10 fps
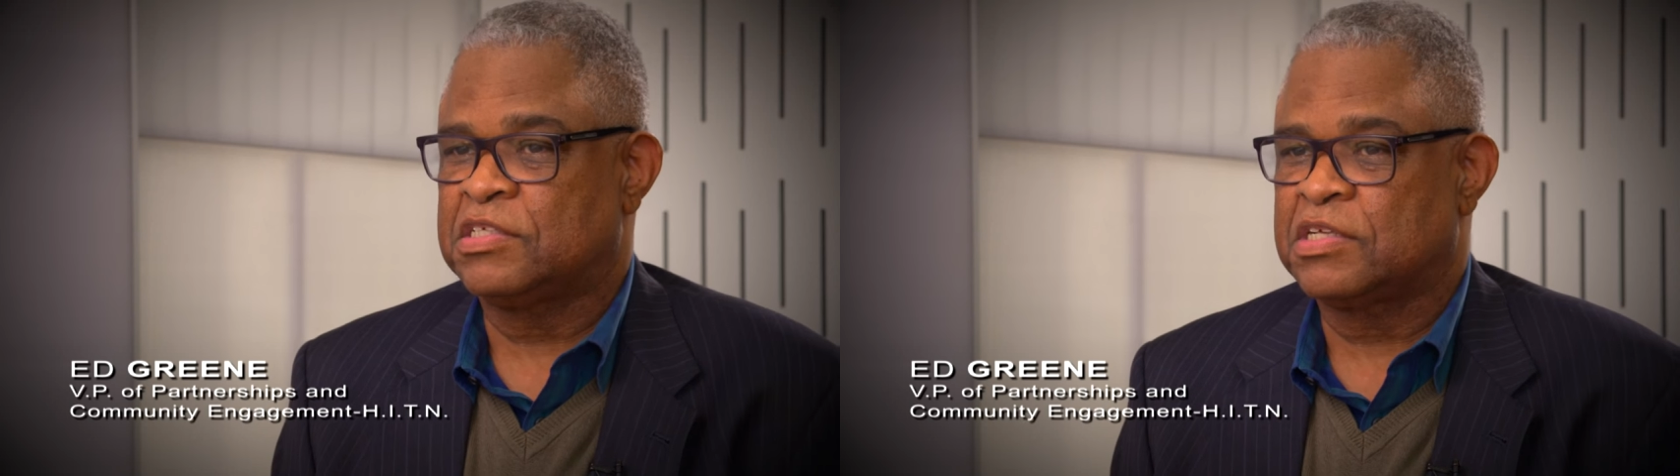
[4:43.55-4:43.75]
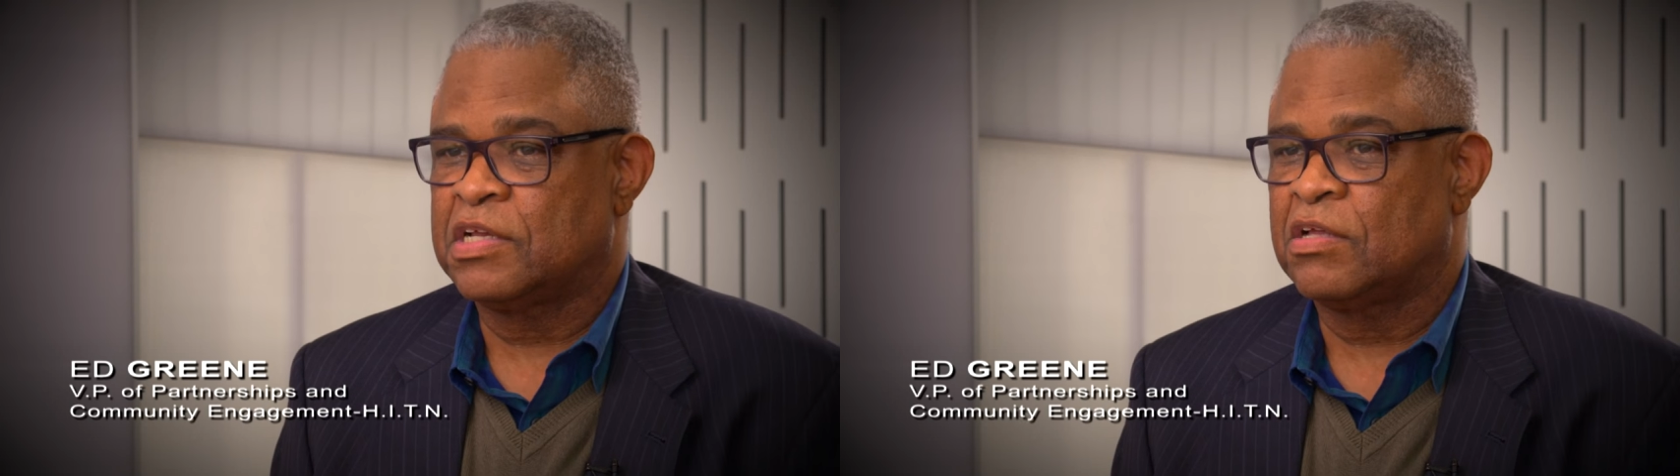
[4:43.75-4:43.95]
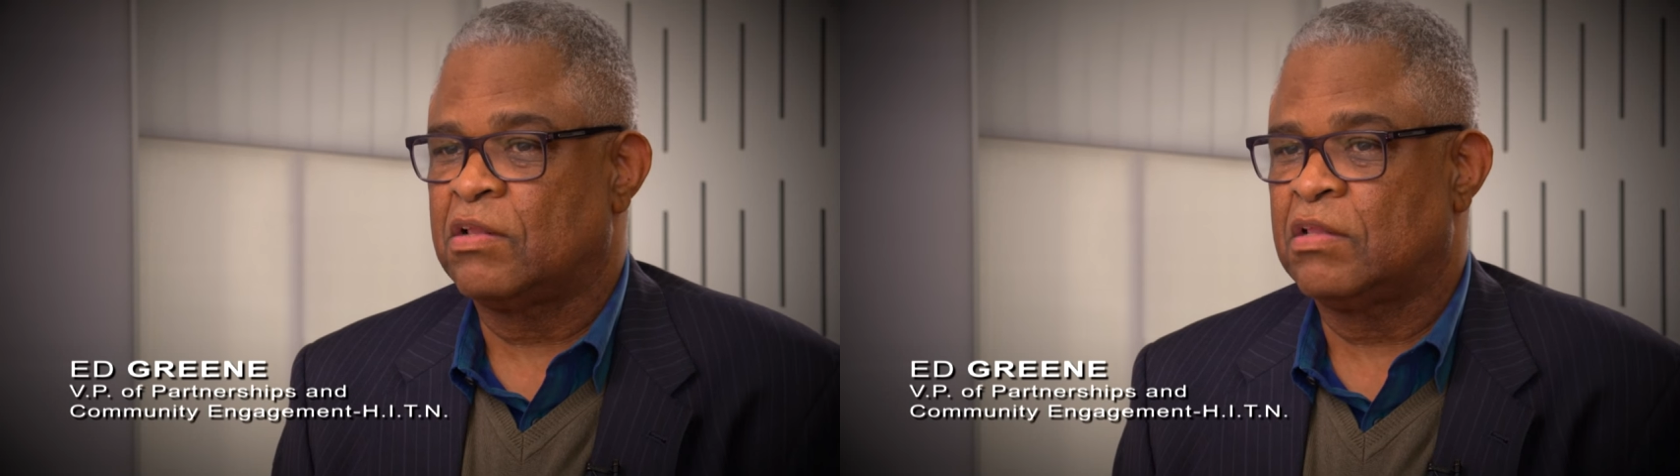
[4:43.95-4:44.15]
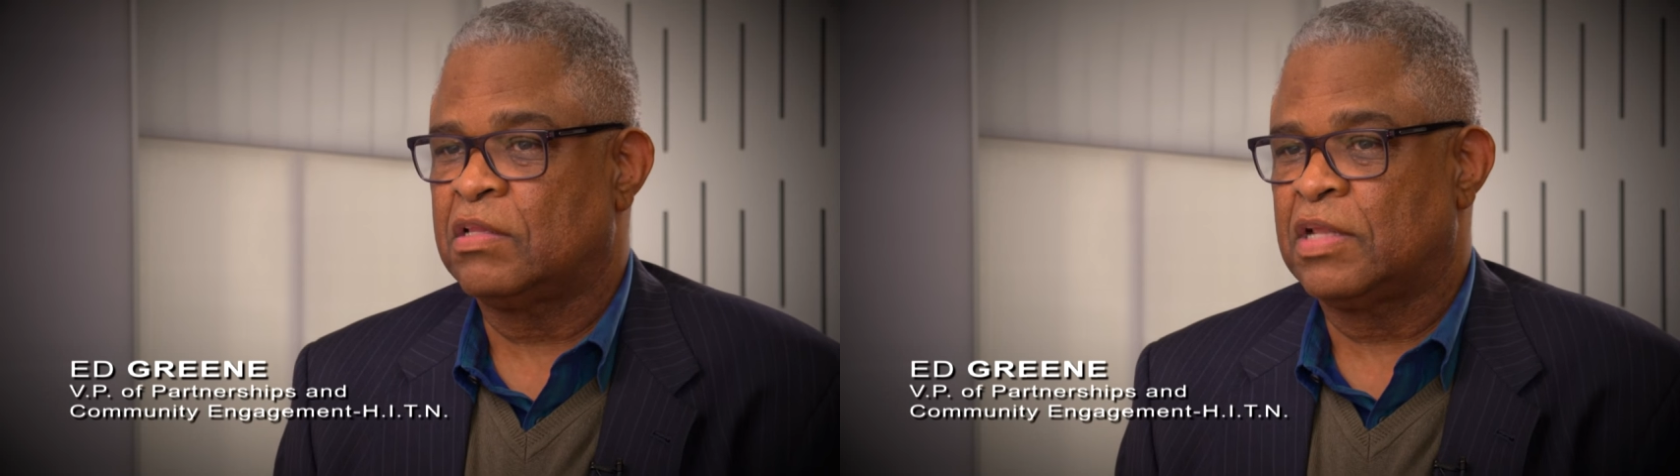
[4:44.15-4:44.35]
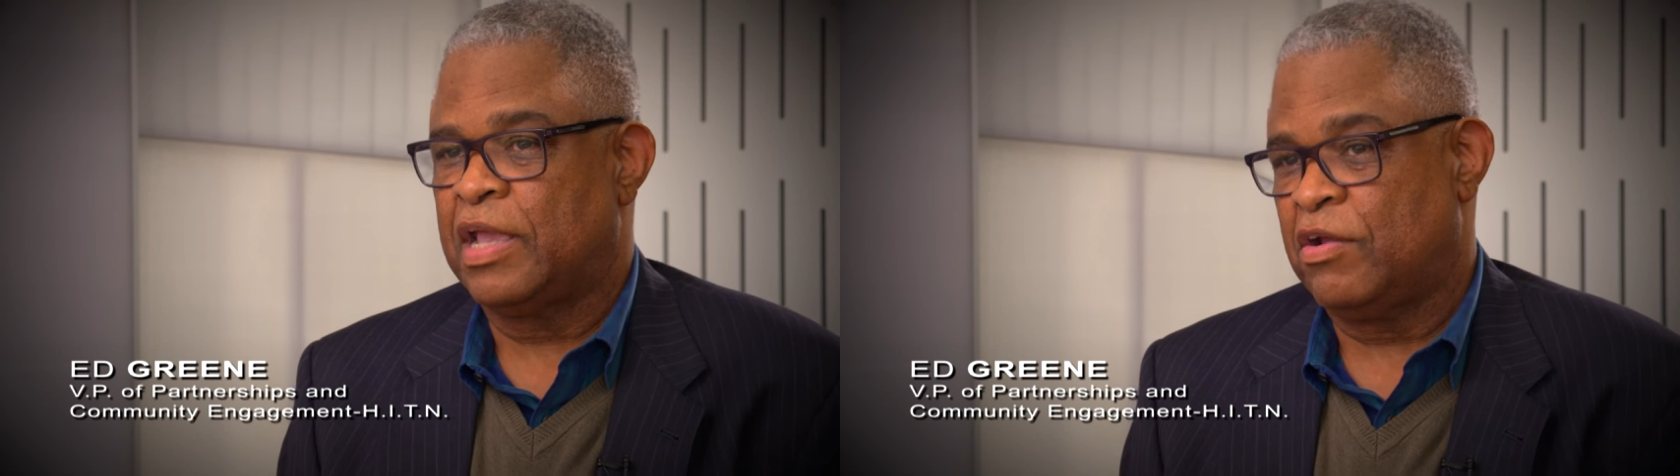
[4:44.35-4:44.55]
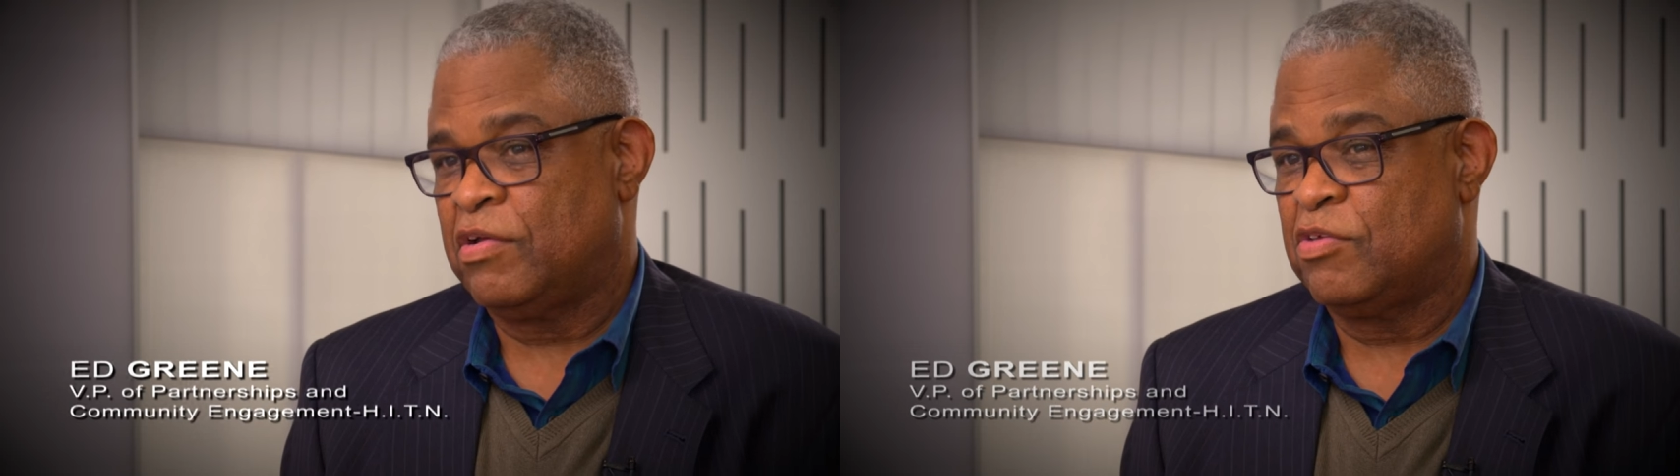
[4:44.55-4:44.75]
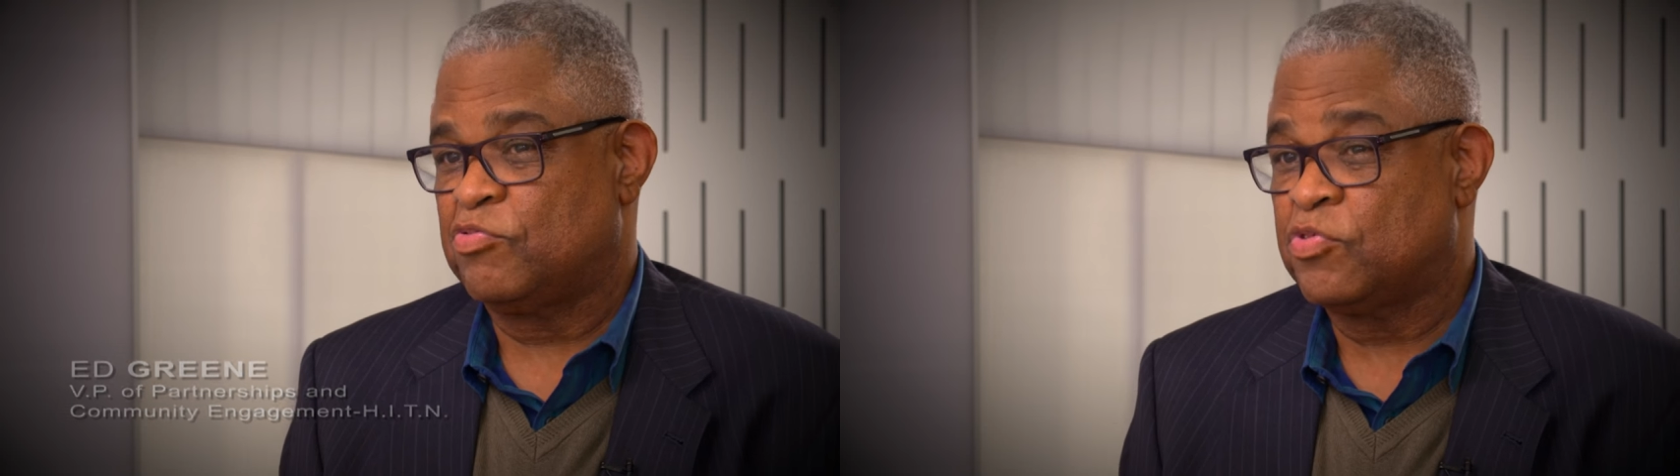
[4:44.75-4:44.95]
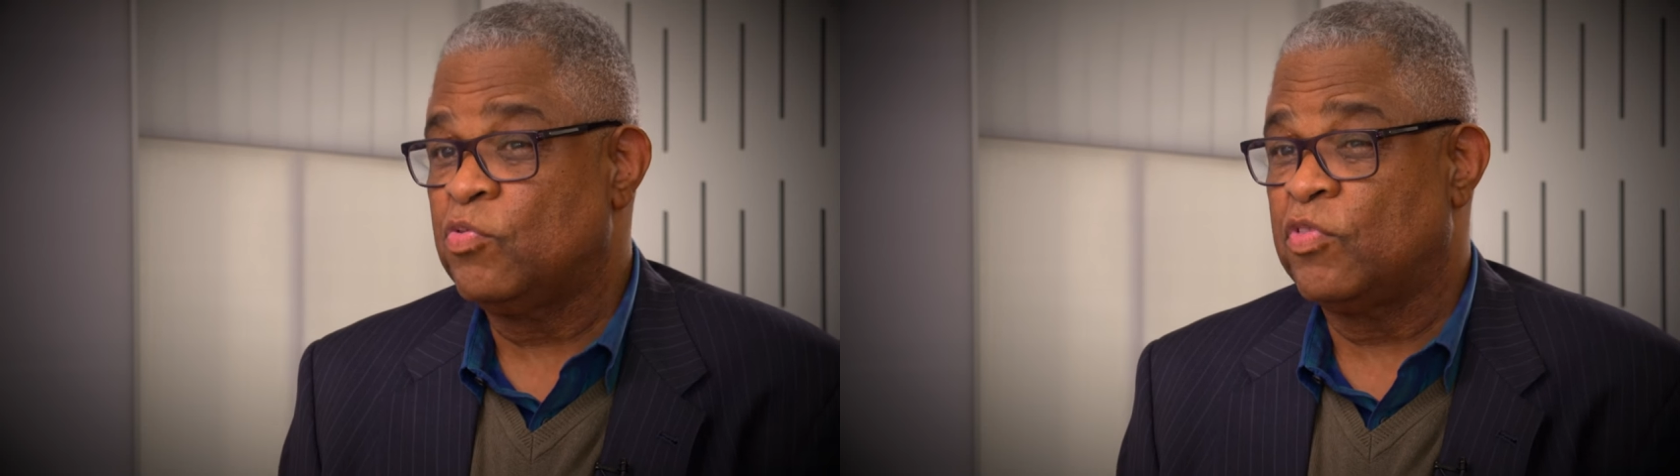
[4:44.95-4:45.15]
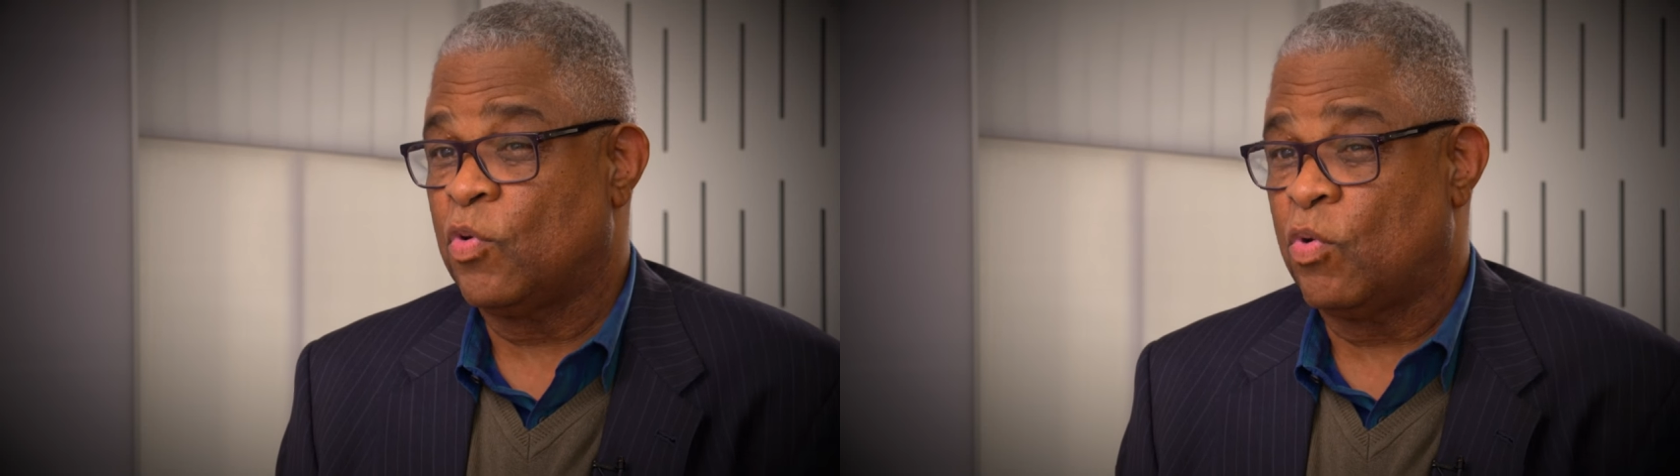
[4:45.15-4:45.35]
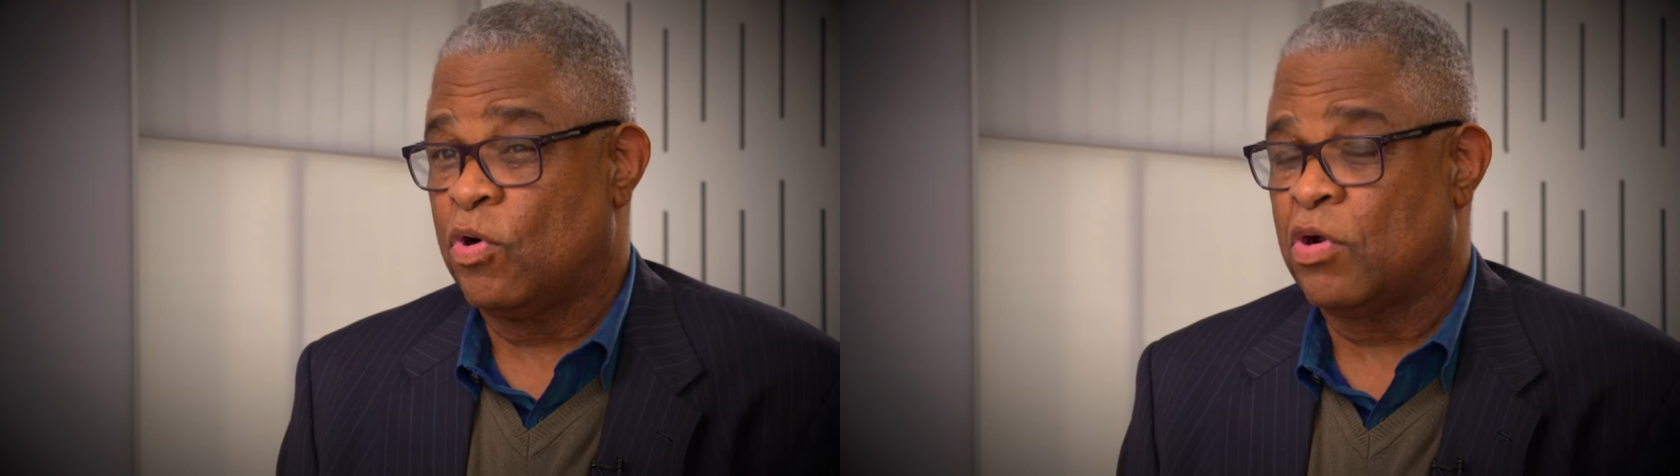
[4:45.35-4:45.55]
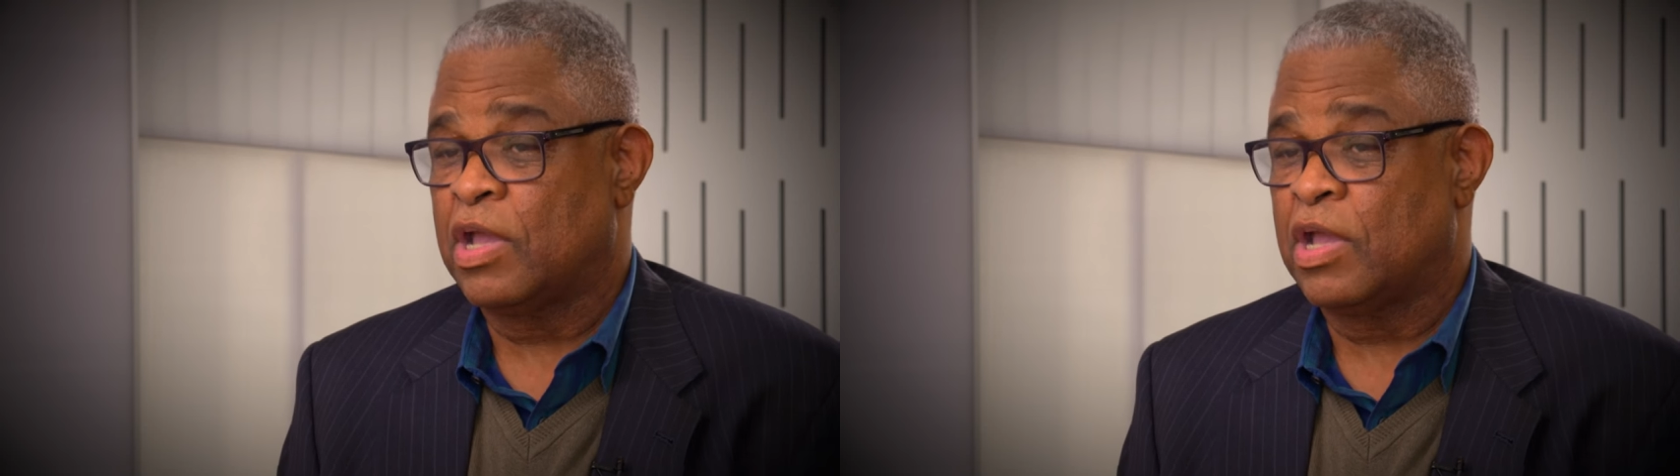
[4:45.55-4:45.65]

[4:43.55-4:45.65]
skill areas to the work.